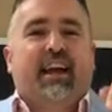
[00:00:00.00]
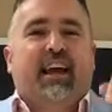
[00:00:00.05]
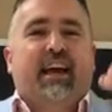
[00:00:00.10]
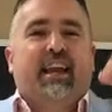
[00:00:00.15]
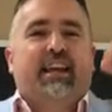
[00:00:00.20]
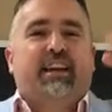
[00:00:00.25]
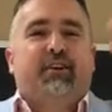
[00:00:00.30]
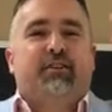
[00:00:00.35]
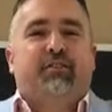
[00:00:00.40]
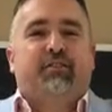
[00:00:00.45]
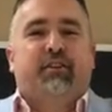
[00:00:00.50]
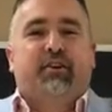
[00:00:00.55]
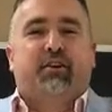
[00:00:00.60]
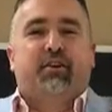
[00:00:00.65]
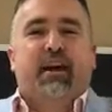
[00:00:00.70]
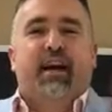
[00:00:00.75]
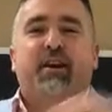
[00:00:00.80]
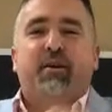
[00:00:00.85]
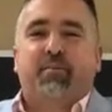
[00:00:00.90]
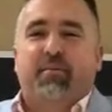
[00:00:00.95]
And he goes, the
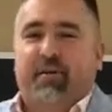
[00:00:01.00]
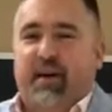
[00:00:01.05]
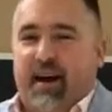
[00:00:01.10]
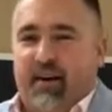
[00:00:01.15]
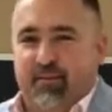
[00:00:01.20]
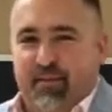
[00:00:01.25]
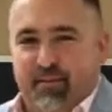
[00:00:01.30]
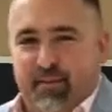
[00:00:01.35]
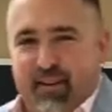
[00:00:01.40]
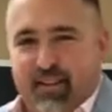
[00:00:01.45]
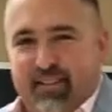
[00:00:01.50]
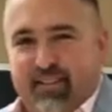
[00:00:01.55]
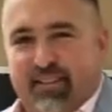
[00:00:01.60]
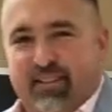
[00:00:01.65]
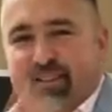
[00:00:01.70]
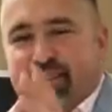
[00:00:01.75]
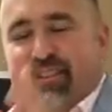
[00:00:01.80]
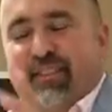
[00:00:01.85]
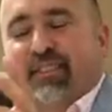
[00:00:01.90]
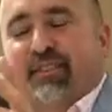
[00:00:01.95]
greater problem is, this
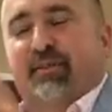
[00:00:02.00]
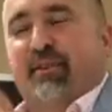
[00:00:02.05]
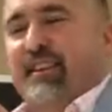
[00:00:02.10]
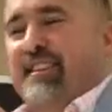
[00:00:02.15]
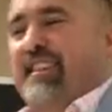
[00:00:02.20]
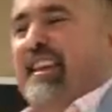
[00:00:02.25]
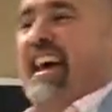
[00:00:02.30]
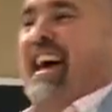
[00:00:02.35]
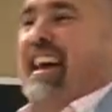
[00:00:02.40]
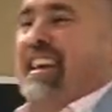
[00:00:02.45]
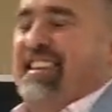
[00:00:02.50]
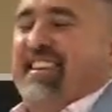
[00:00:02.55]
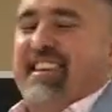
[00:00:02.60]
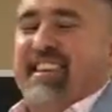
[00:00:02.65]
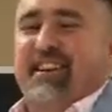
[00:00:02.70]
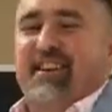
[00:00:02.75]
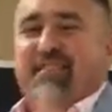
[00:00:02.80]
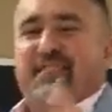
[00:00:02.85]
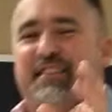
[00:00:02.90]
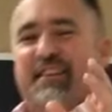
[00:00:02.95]
is what he says. He
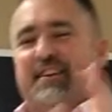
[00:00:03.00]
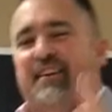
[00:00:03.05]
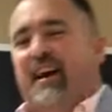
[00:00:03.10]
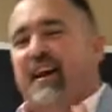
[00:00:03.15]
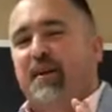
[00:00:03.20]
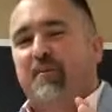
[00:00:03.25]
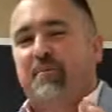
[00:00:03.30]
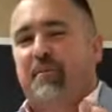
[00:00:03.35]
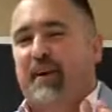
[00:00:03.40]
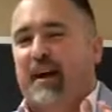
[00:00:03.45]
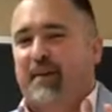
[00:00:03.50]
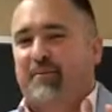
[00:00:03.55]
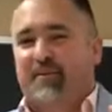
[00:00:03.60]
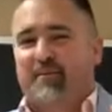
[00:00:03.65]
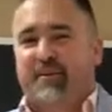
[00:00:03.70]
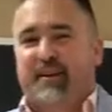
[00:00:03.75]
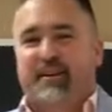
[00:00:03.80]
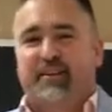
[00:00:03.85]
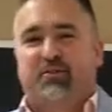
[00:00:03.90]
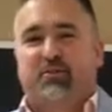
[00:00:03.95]
goes, the greater
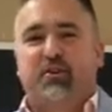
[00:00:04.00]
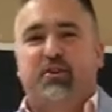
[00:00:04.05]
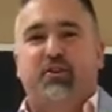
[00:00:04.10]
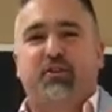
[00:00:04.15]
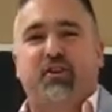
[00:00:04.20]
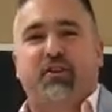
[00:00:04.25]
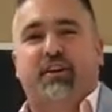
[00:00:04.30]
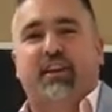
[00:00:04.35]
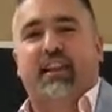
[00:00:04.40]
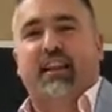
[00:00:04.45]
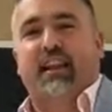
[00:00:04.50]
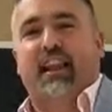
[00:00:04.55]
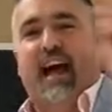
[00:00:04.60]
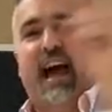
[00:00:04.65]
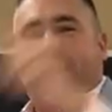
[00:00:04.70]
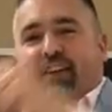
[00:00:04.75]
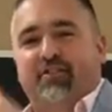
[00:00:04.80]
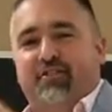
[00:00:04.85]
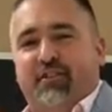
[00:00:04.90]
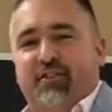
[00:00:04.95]
problem is when you look at
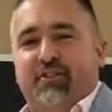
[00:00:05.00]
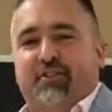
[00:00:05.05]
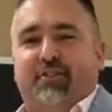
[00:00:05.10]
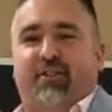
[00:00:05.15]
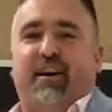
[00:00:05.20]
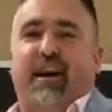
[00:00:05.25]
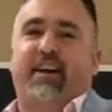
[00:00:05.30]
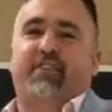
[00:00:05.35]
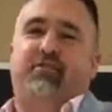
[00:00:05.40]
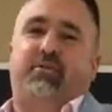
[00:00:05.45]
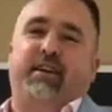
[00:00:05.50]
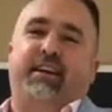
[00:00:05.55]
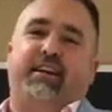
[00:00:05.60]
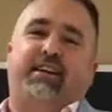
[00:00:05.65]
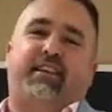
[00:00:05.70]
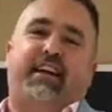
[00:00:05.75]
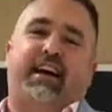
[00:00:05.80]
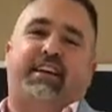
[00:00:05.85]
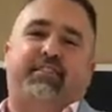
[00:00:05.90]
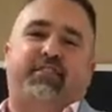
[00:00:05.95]
last year's graduating
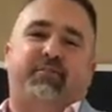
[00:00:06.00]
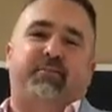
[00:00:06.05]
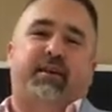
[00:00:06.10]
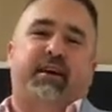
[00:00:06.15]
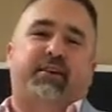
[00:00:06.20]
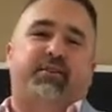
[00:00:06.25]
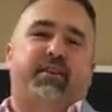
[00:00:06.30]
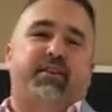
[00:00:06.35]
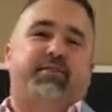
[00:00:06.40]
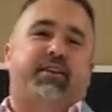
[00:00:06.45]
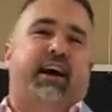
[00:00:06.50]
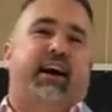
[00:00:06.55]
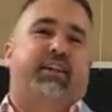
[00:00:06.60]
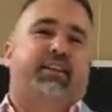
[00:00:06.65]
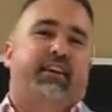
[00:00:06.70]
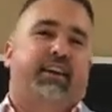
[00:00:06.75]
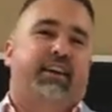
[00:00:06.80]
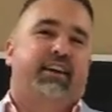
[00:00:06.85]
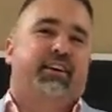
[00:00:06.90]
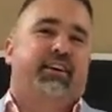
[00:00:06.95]
class of Pequay
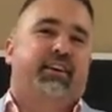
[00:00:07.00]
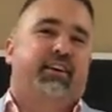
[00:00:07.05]
Valley,